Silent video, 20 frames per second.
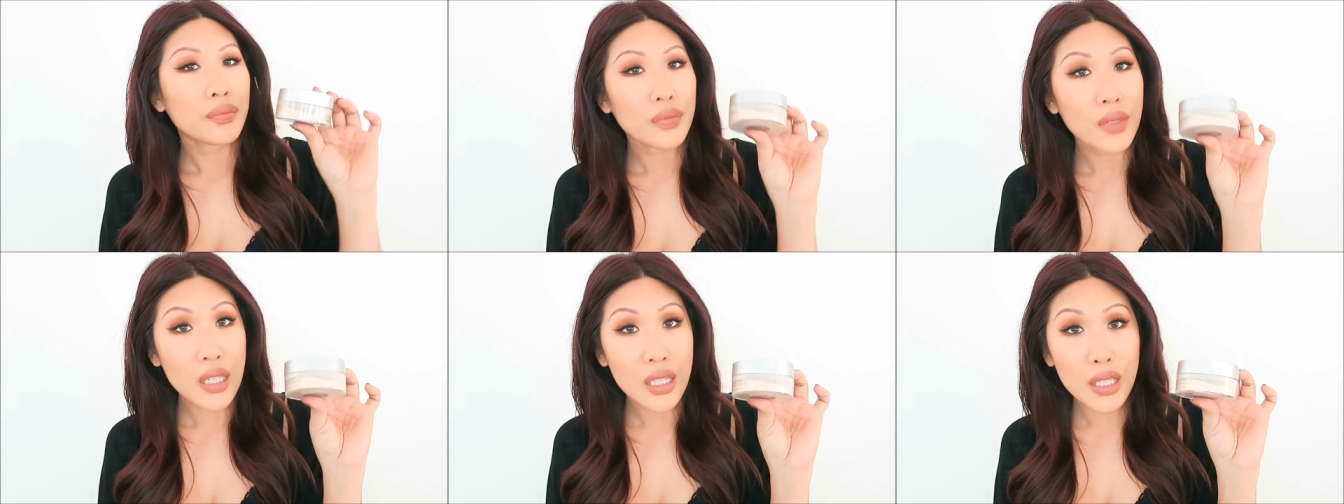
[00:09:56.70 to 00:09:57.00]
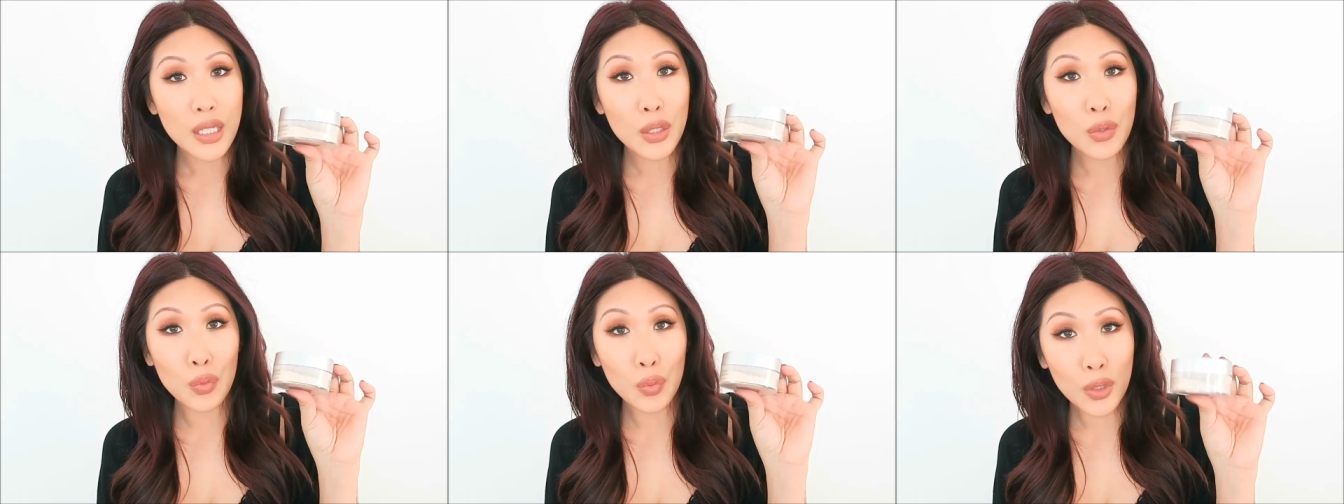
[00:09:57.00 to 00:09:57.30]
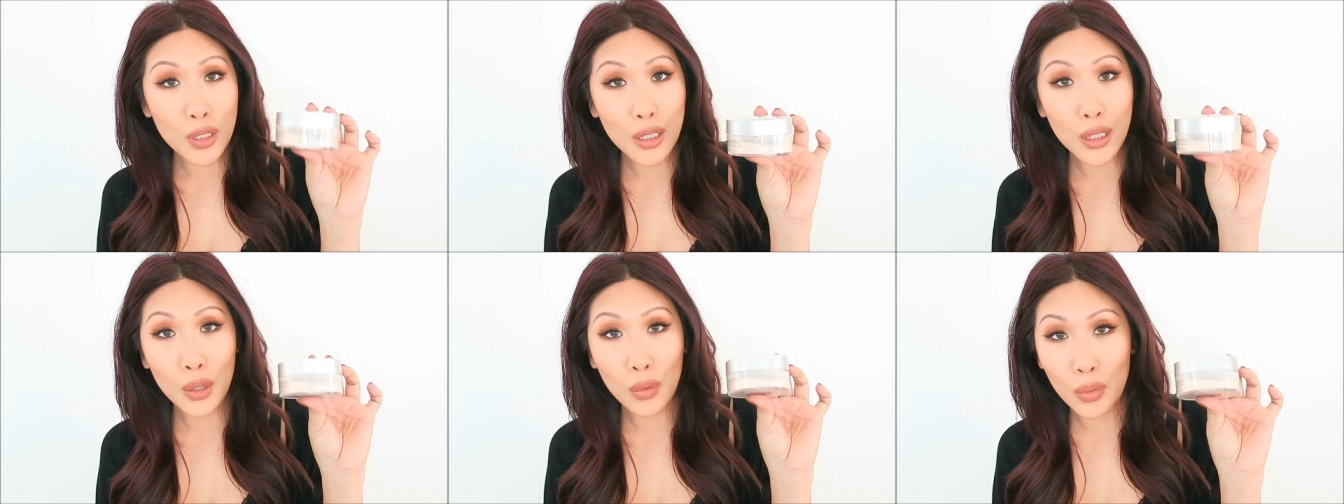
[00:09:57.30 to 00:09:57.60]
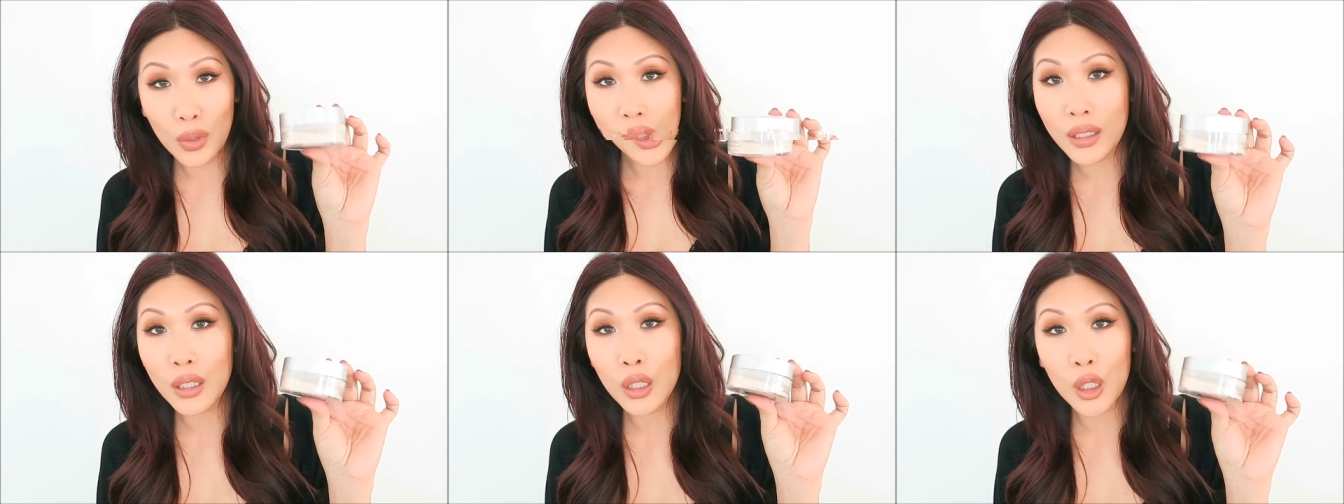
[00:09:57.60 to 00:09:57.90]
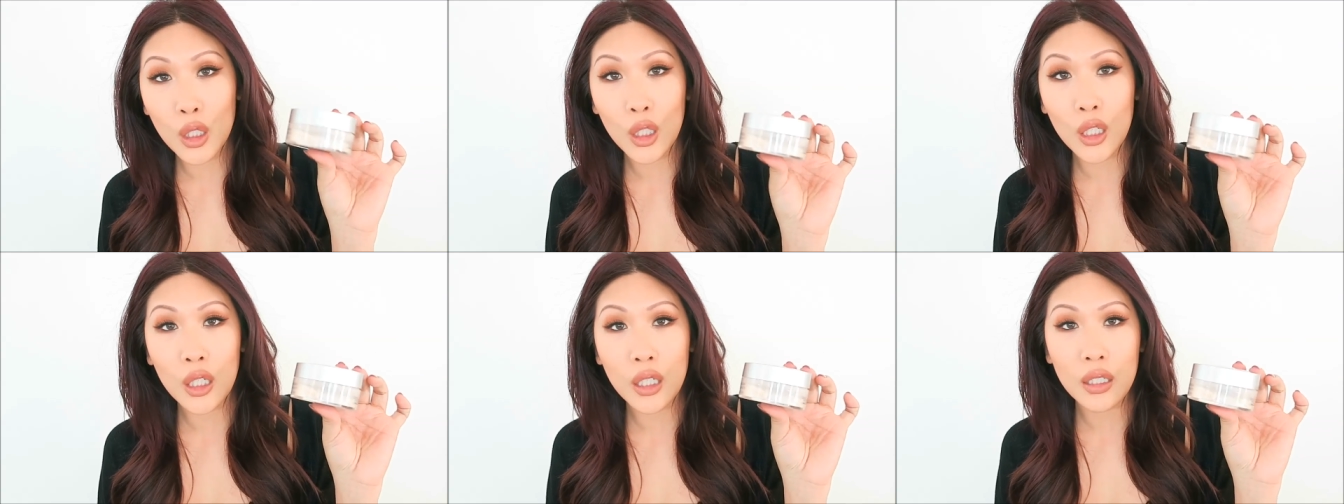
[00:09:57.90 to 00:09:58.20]
This is really, really
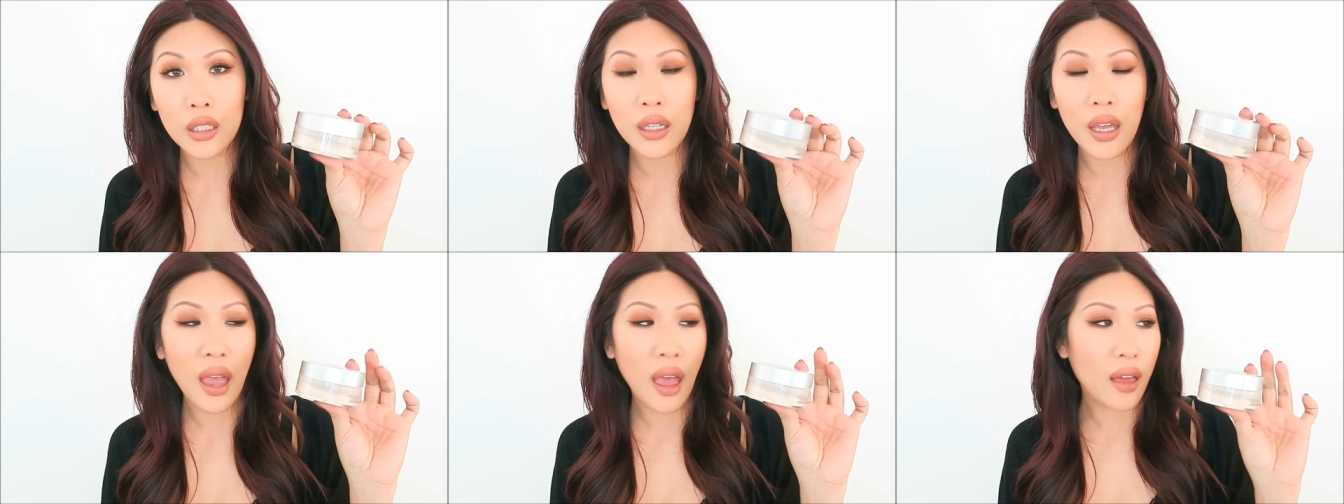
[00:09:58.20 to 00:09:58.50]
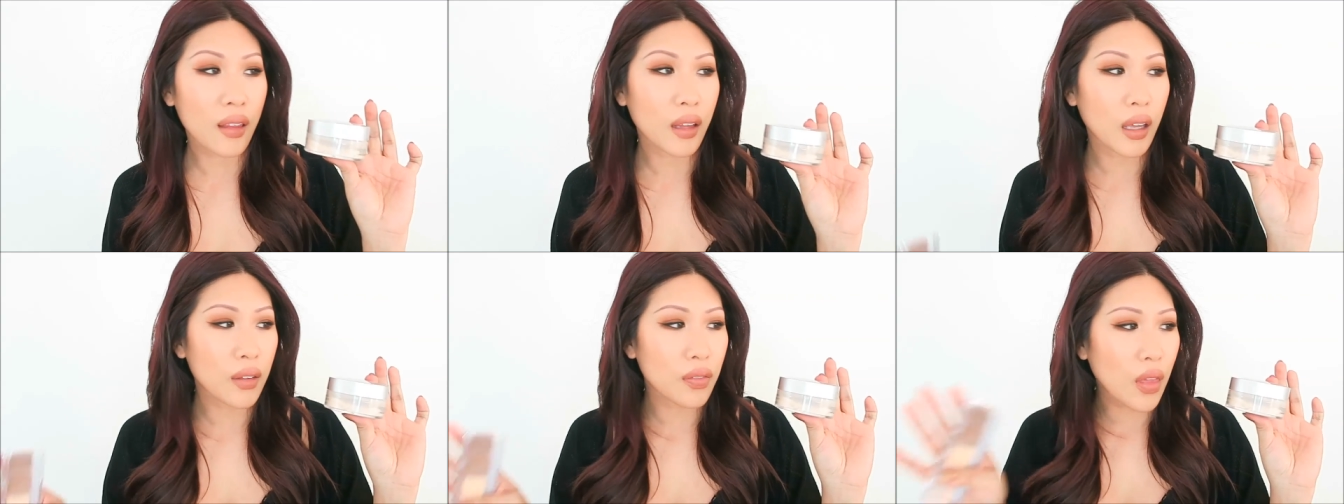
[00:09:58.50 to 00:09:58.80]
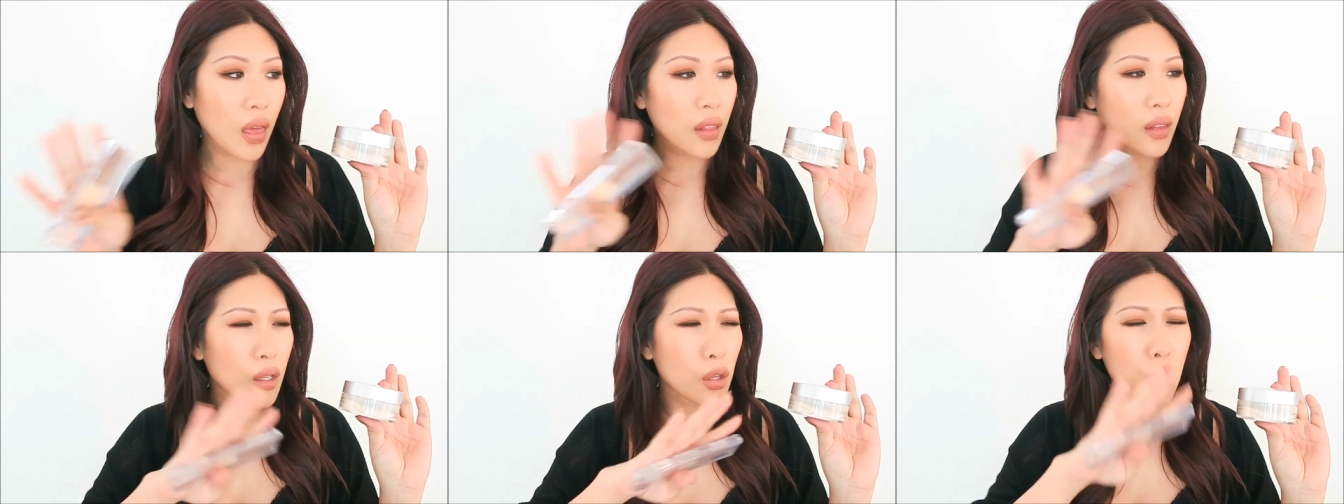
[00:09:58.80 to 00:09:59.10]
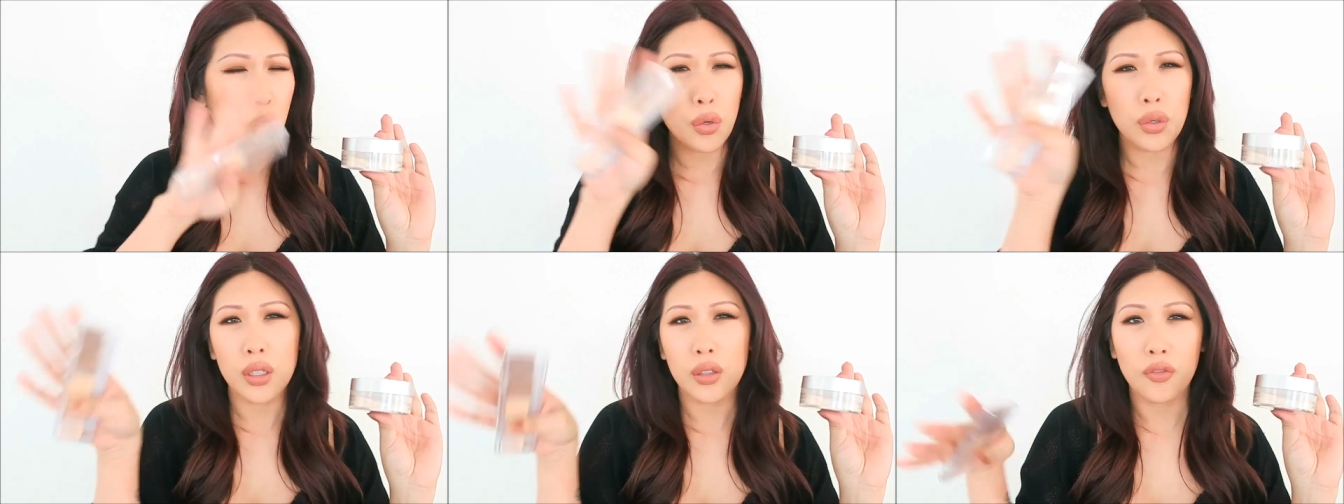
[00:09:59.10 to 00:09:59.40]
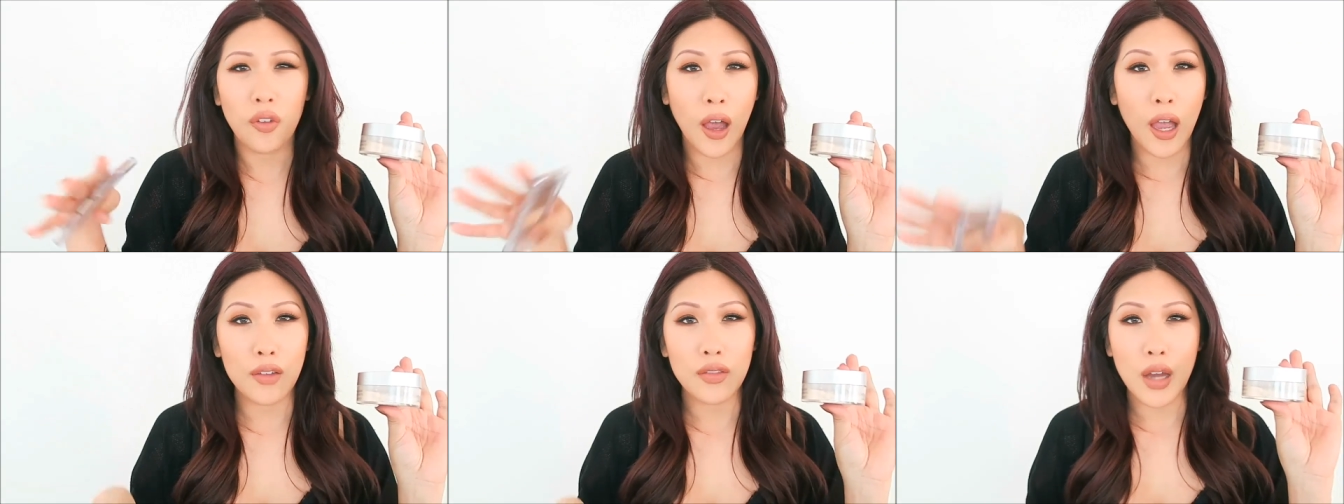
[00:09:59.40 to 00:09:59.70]
good at like that like
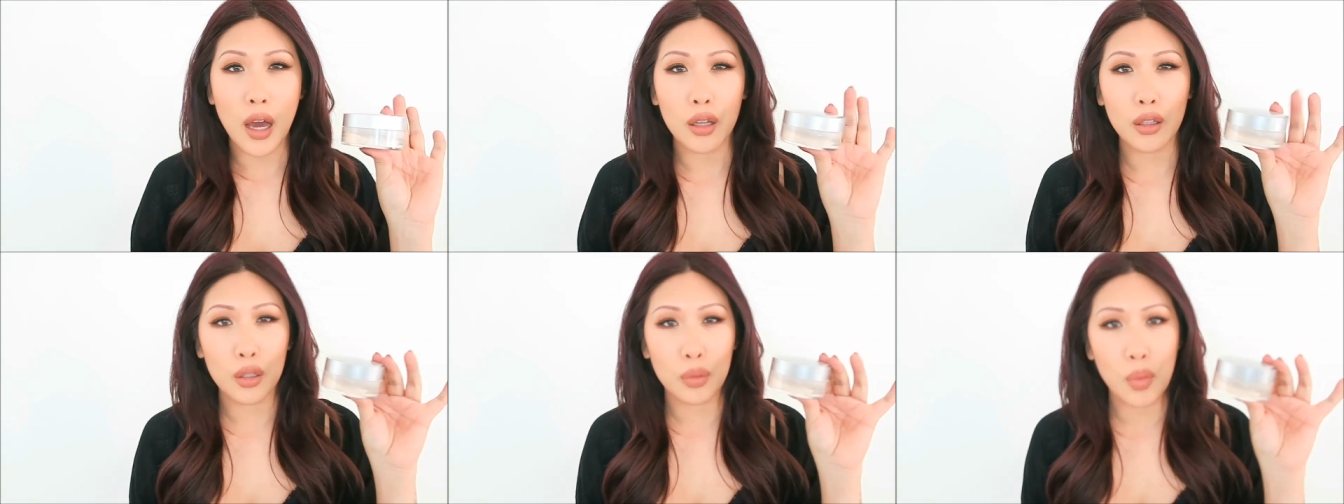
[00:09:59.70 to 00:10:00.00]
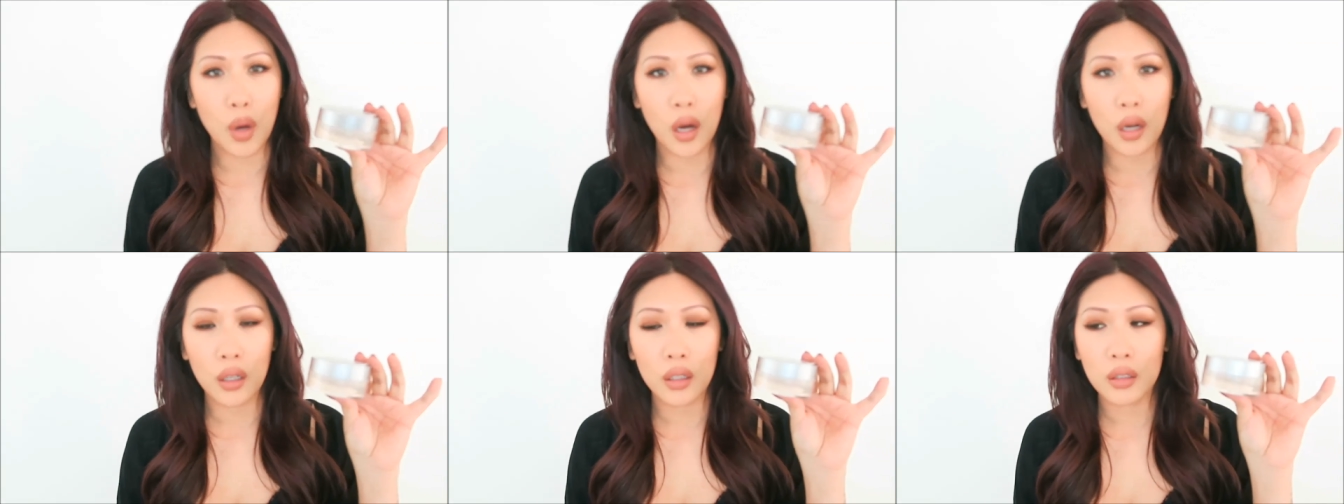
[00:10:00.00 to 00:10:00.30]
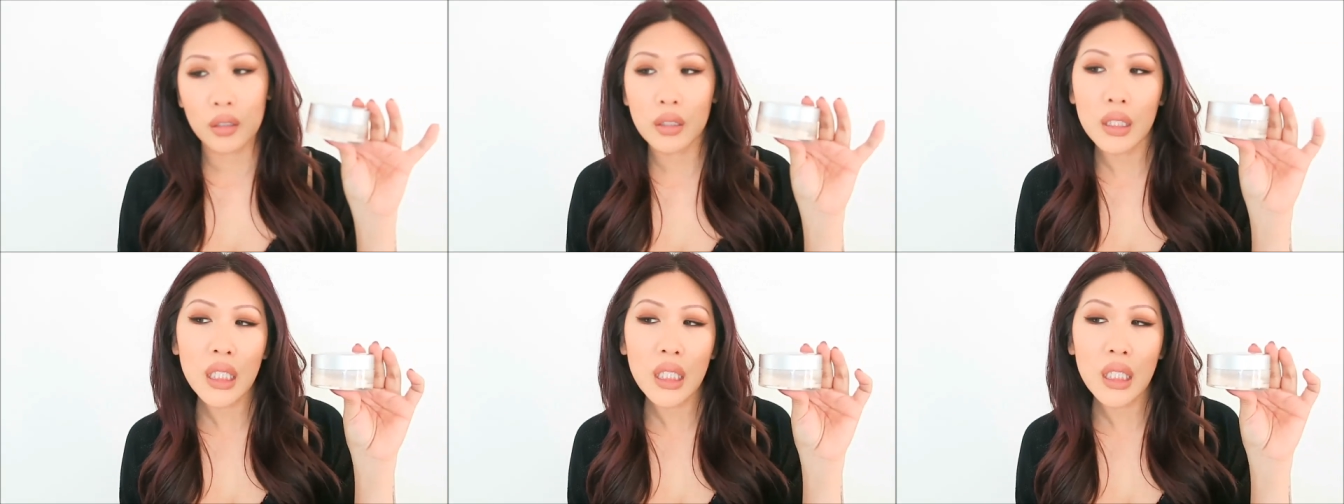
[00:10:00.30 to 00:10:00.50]
$35 mark.